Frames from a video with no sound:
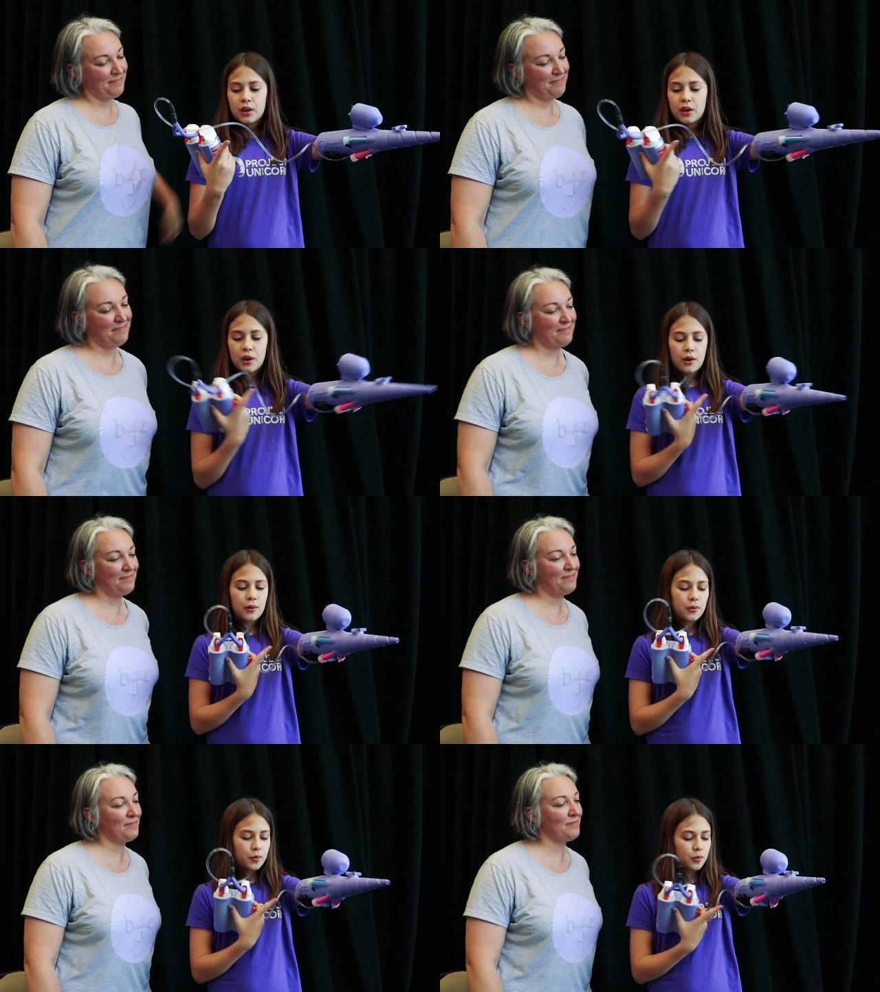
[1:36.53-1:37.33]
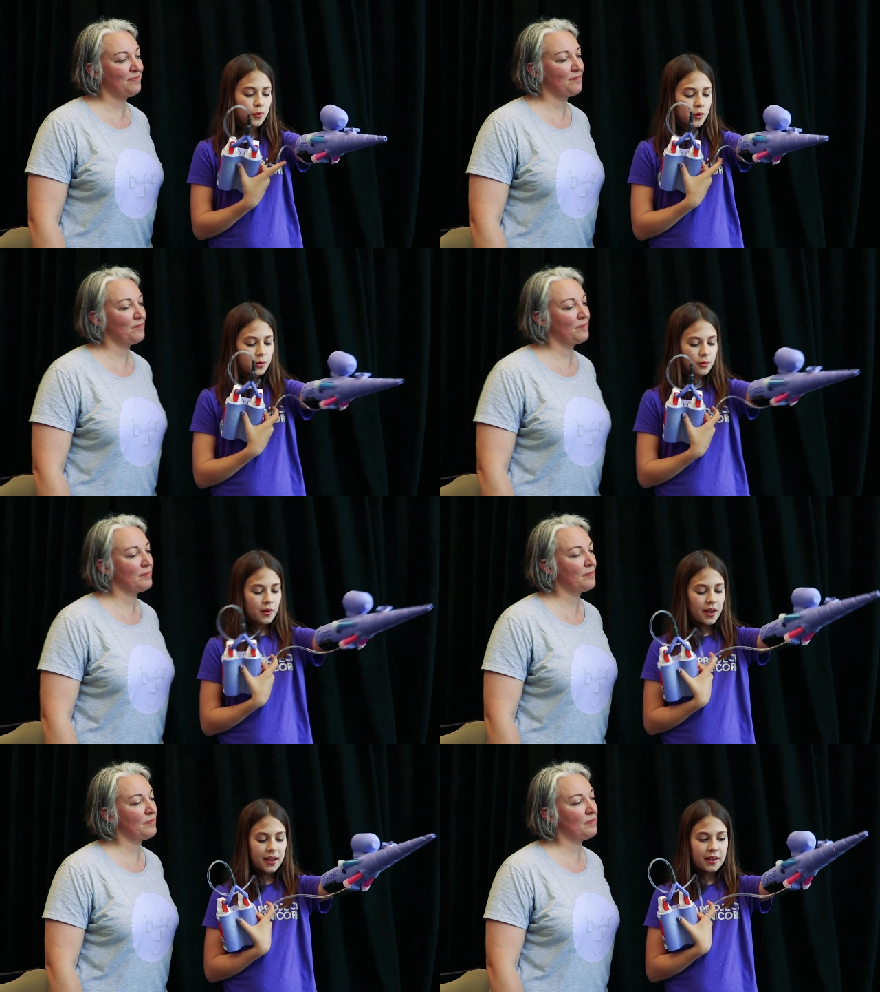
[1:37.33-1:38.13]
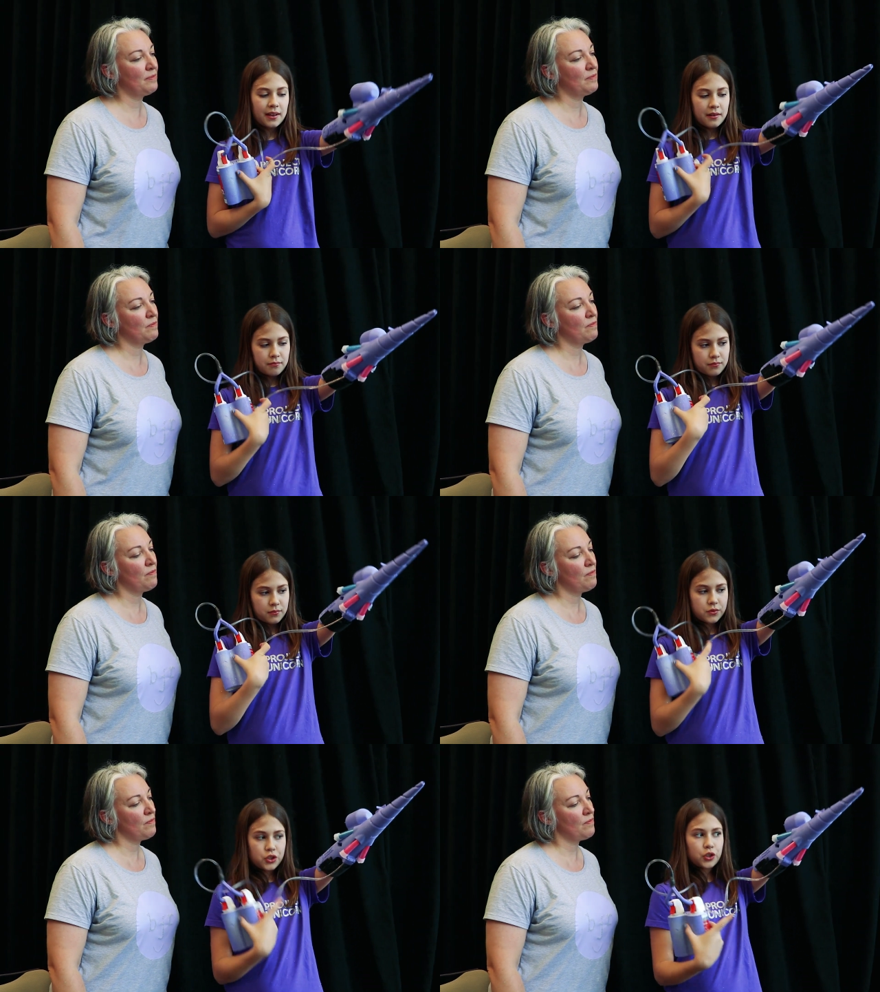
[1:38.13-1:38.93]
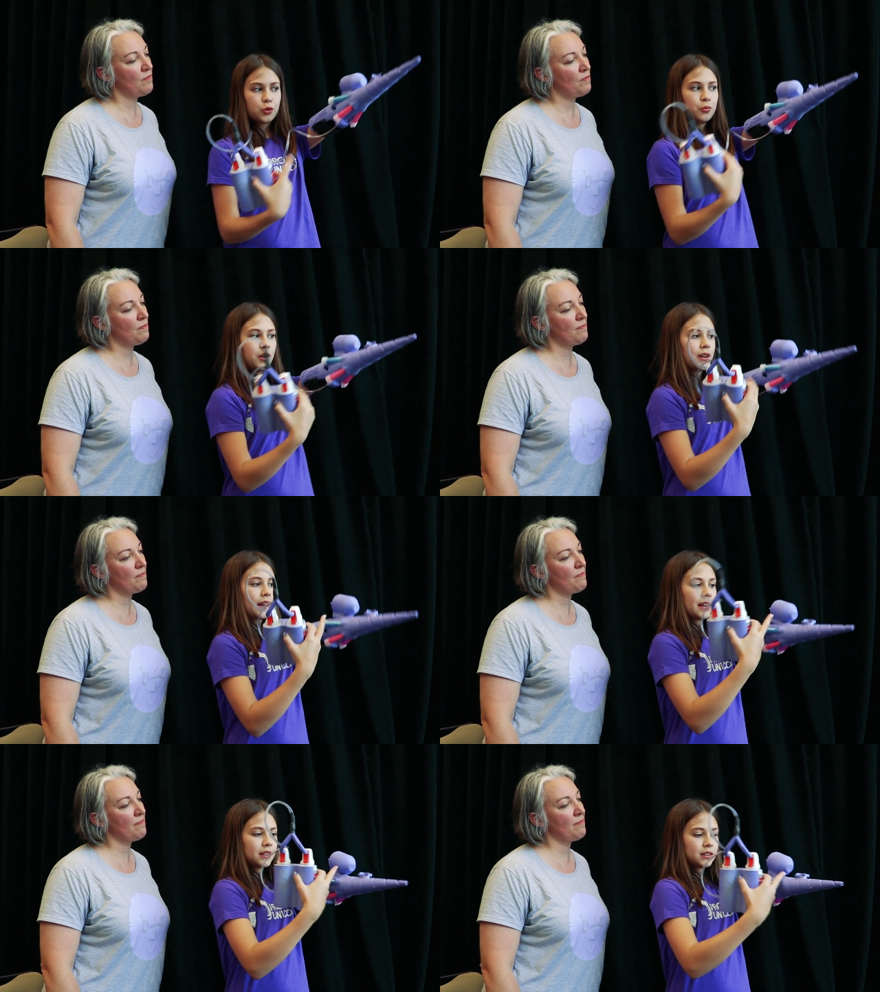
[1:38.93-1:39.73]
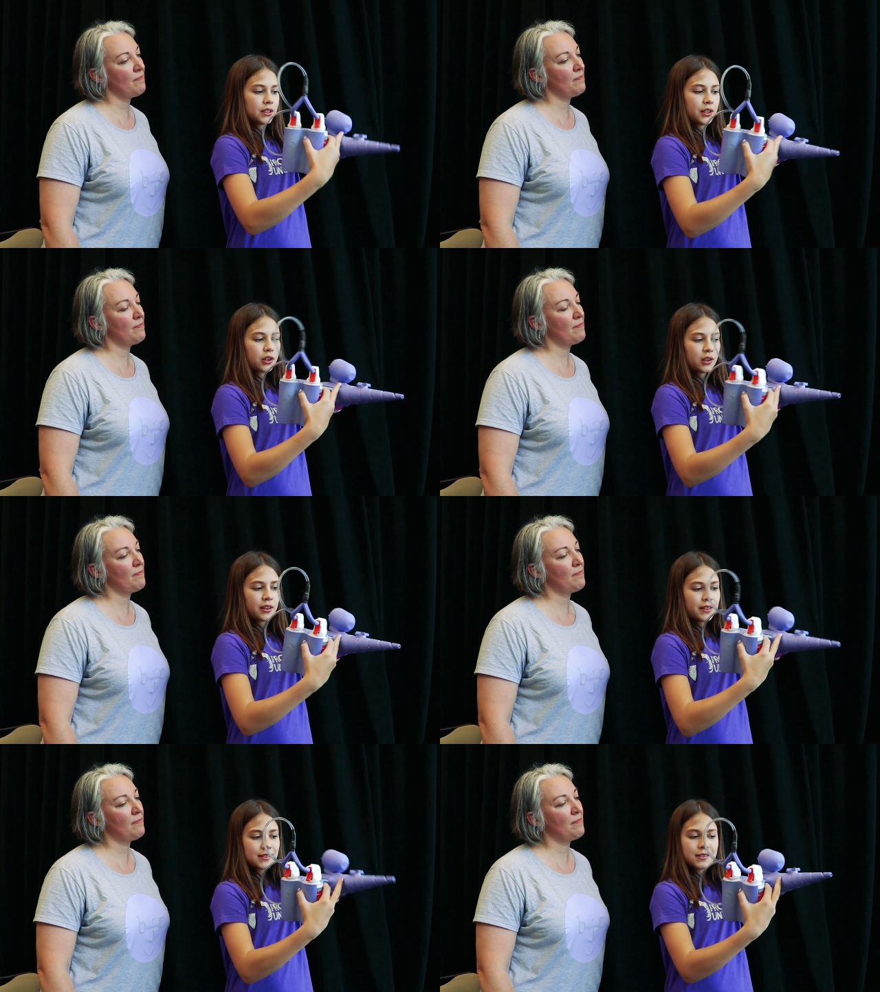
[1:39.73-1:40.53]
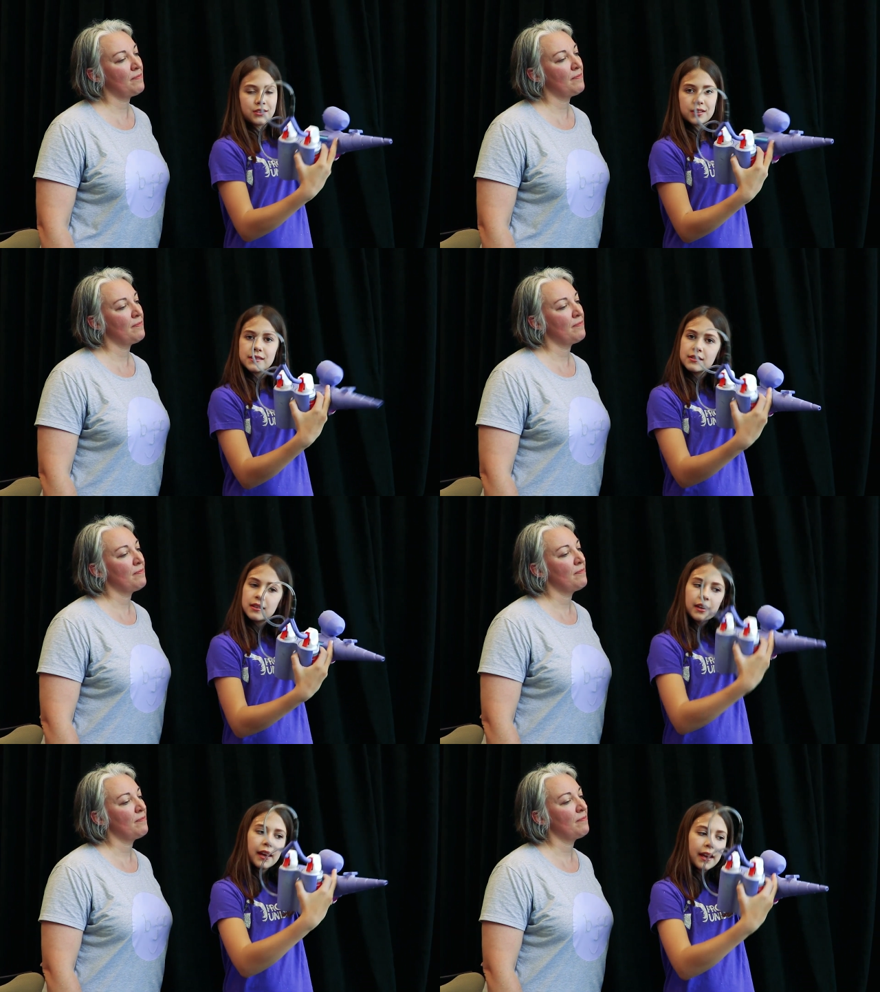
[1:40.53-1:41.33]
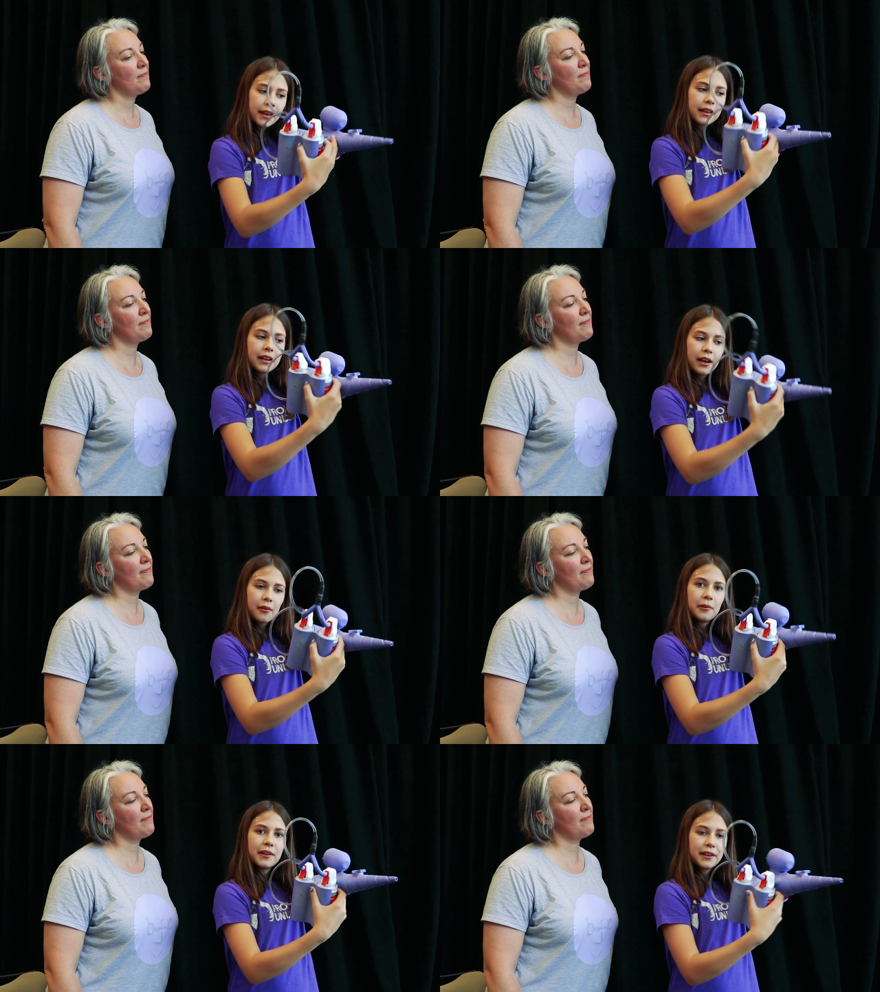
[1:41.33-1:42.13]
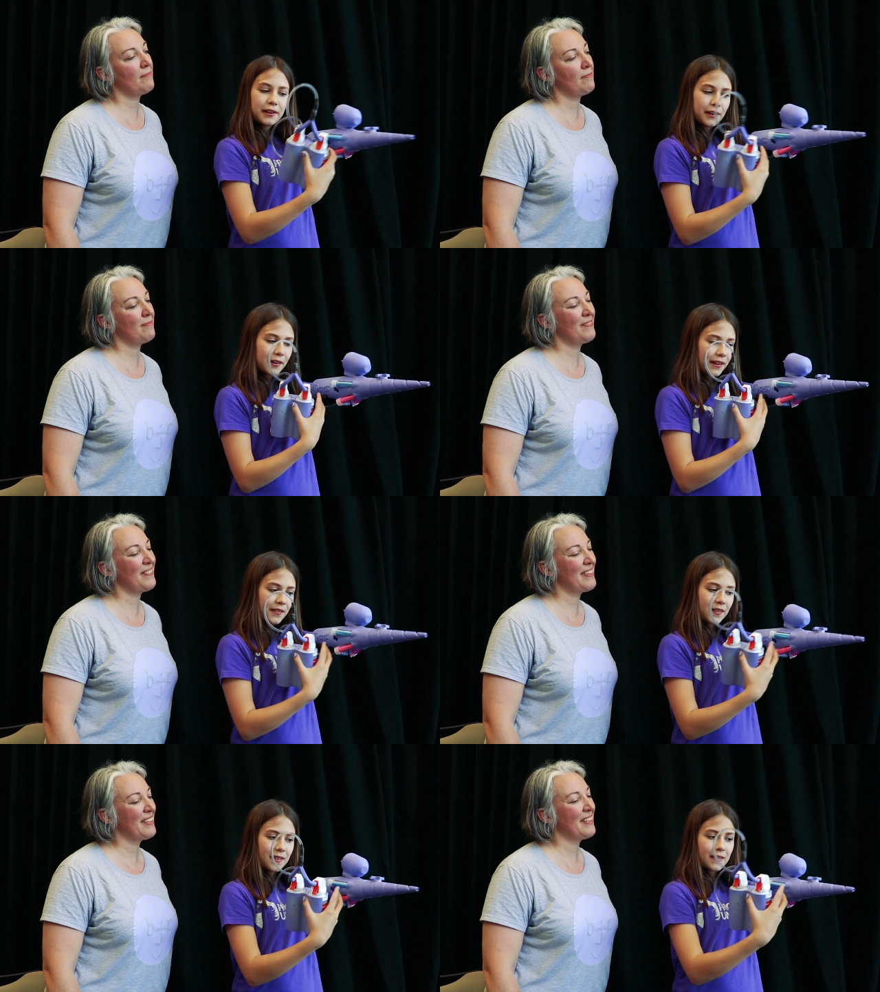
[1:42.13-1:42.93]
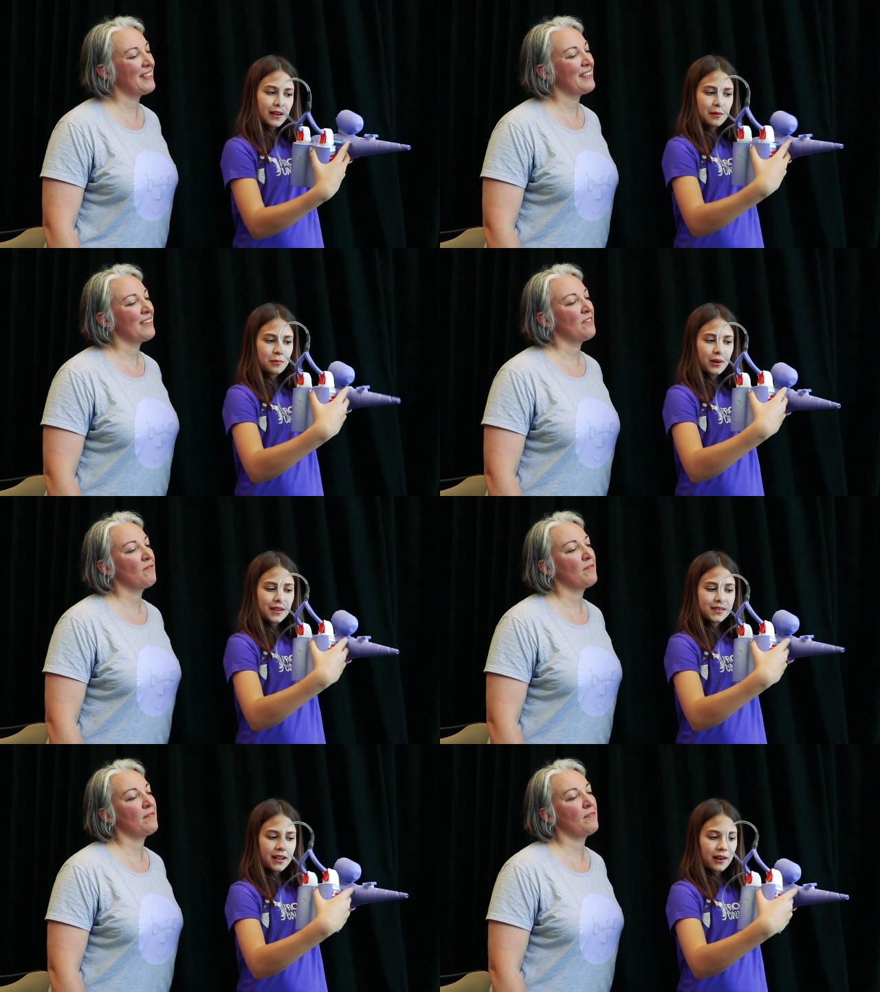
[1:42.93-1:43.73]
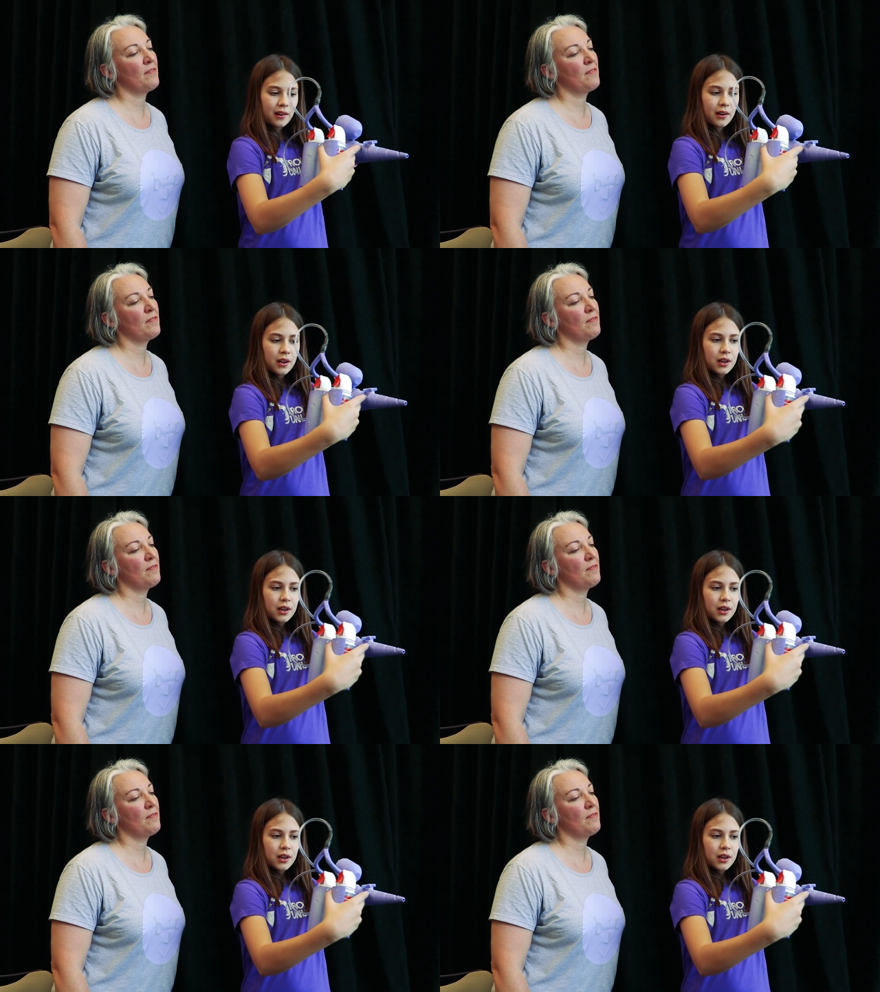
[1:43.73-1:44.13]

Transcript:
Speaker 1: go through a tube and glitter is just hanging out here and then the compressed air